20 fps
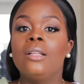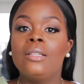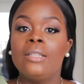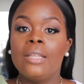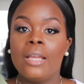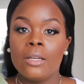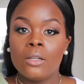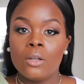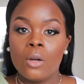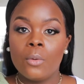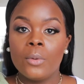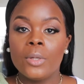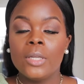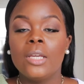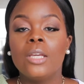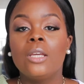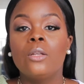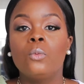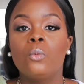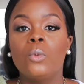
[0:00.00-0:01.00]
then going
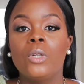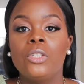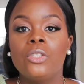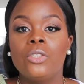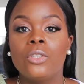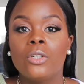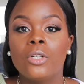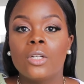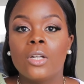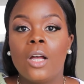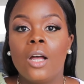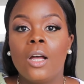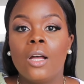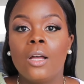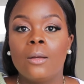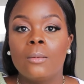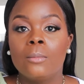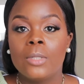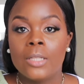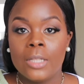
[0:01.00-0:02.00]
in with your
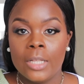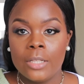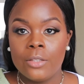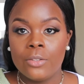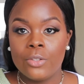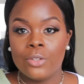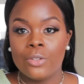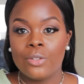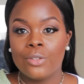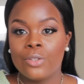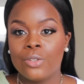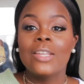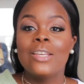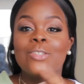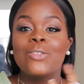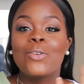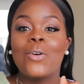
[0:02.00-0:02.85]
cleansers.